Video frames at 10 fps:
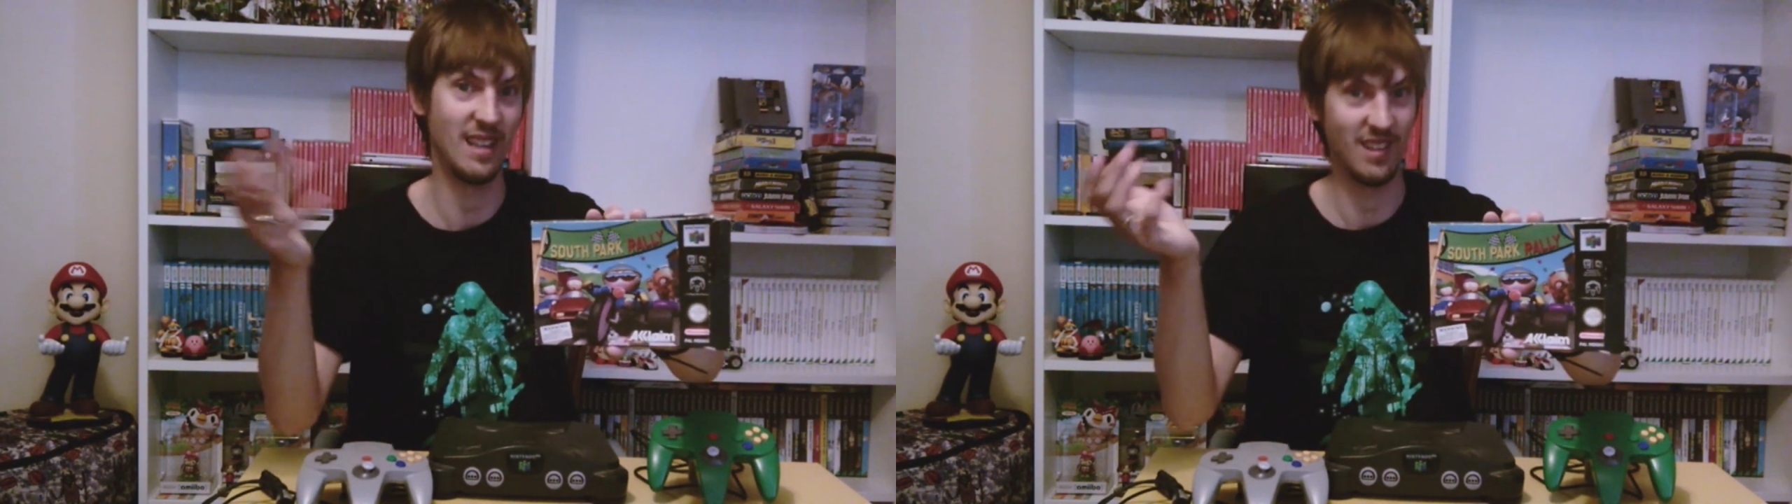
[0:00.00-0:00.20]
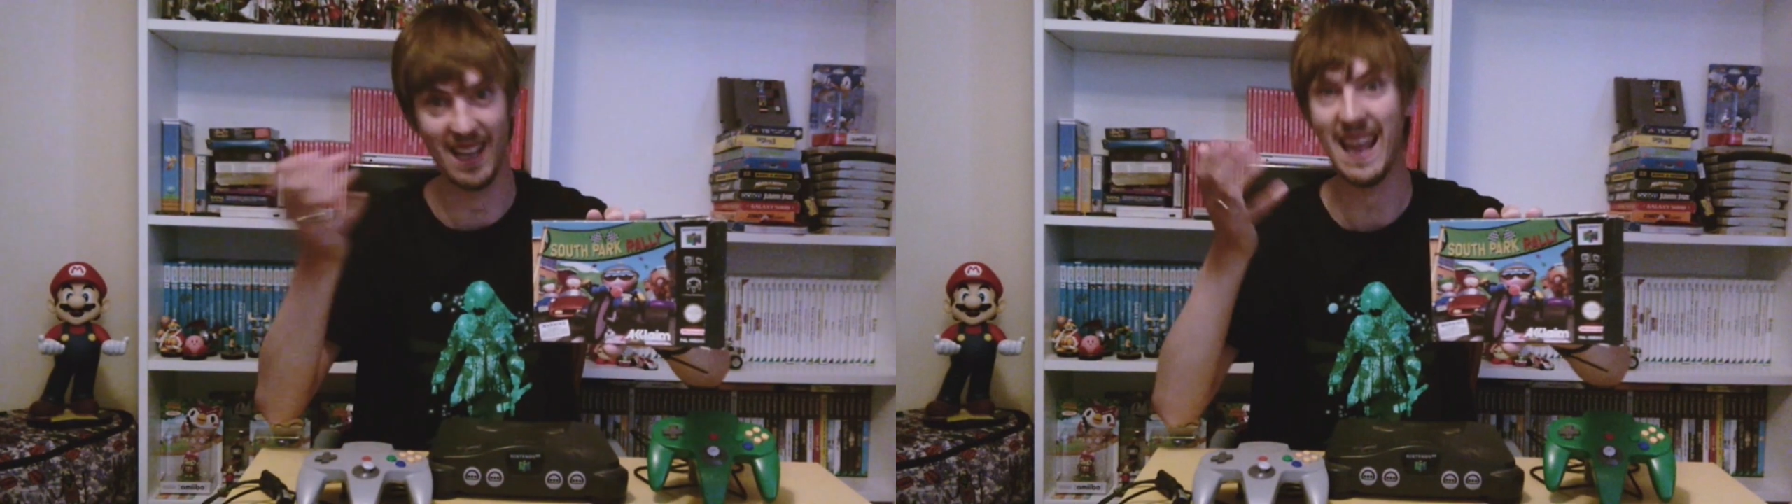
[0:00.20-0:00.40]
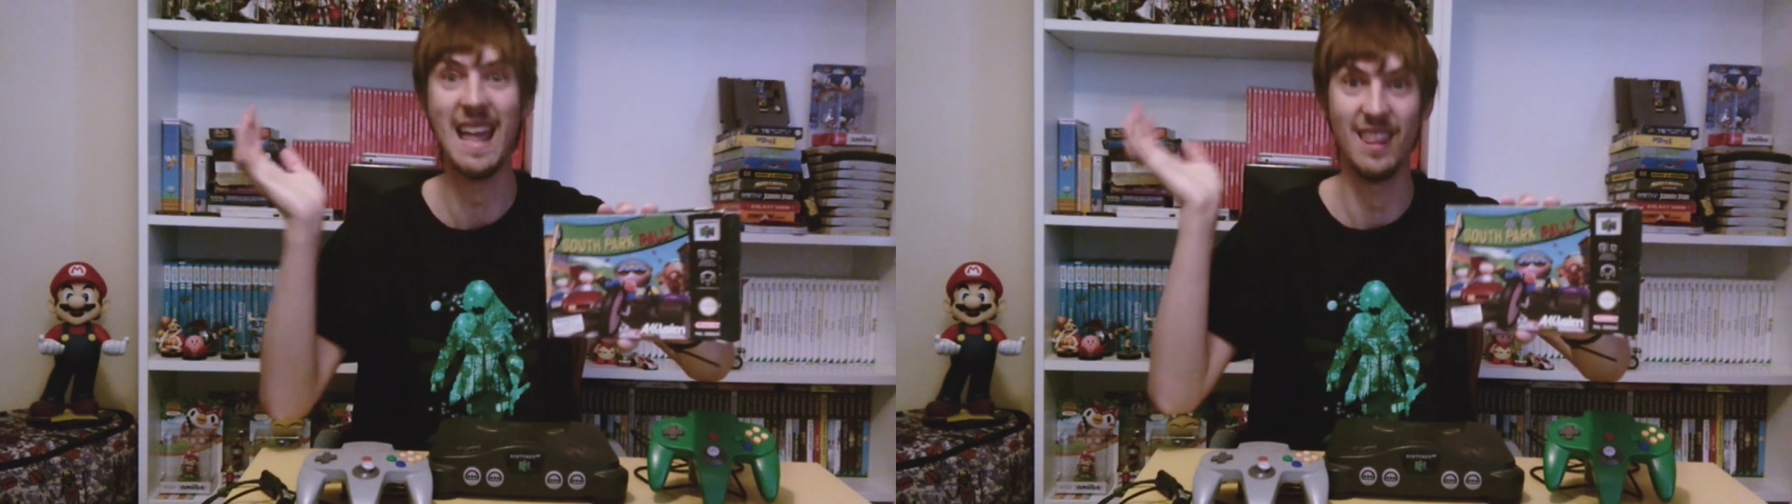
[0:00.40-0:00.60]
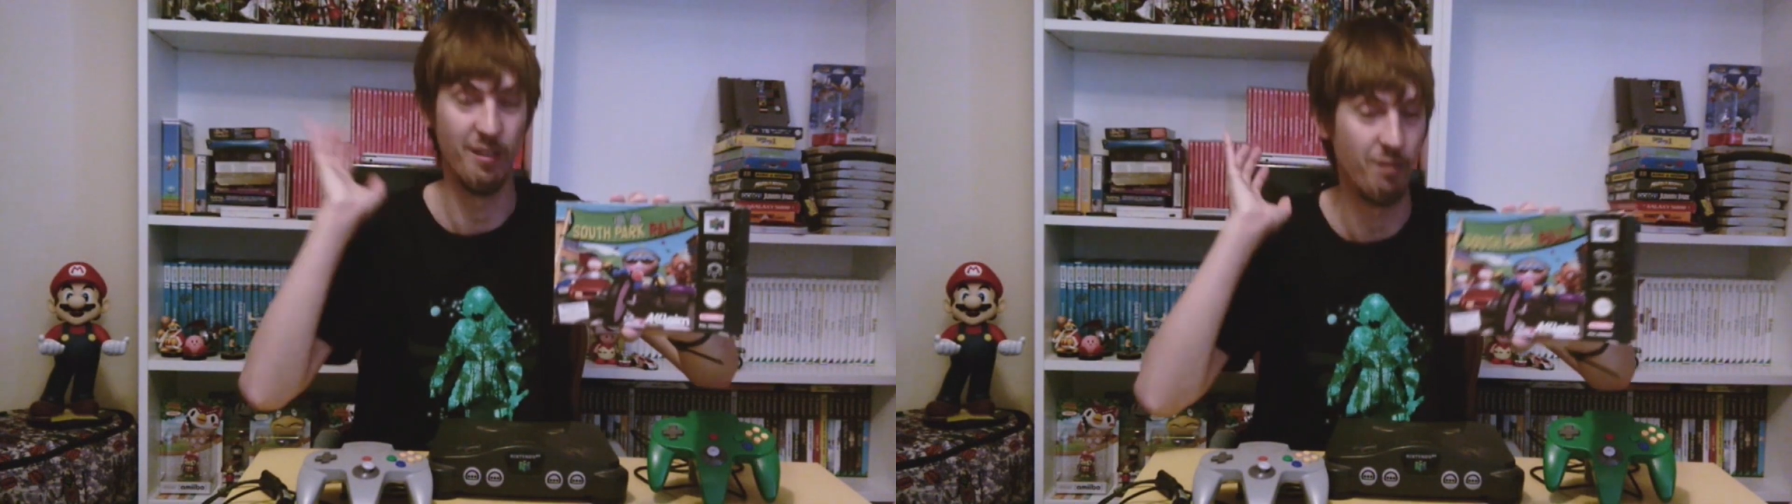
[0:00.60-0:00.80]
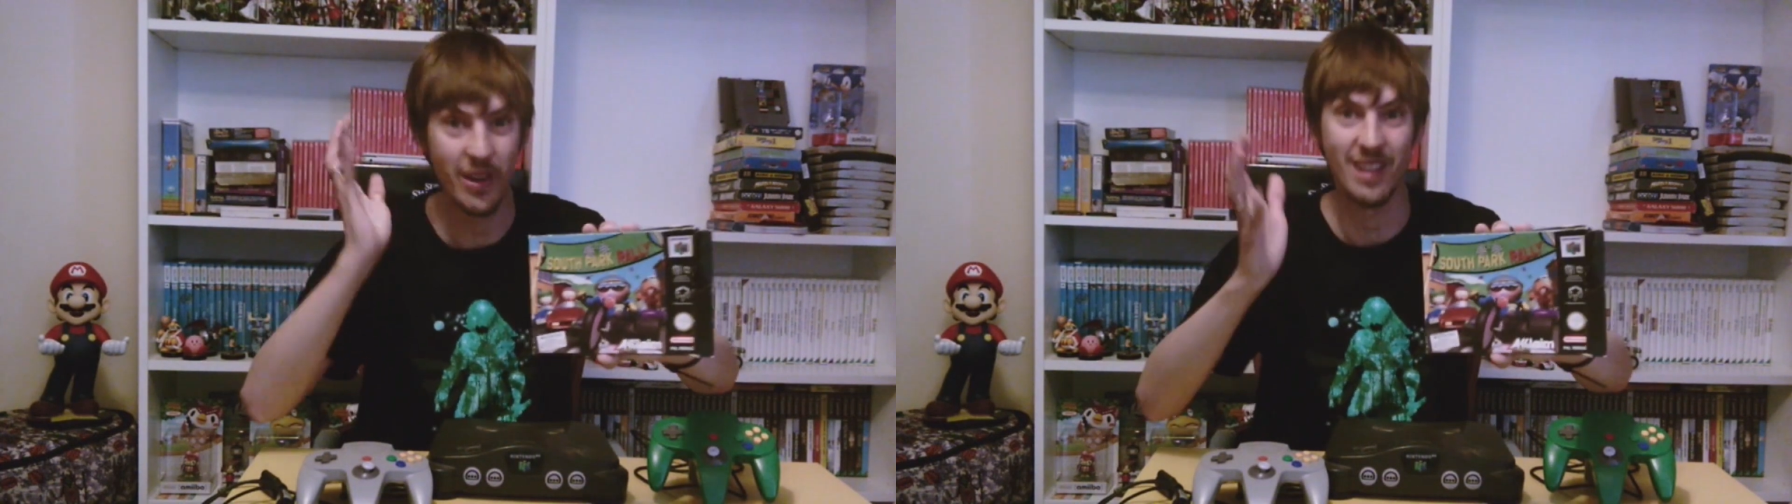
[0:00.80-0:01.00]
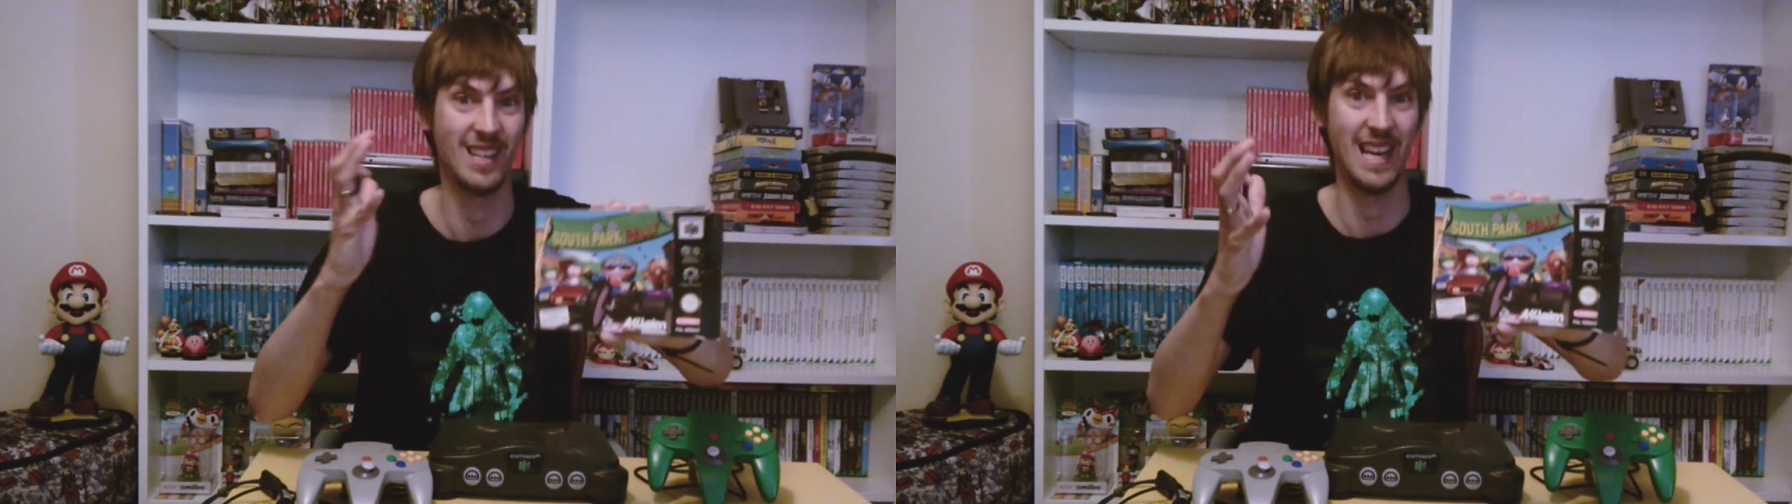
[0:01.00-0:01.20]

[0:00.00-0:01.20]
and again the voice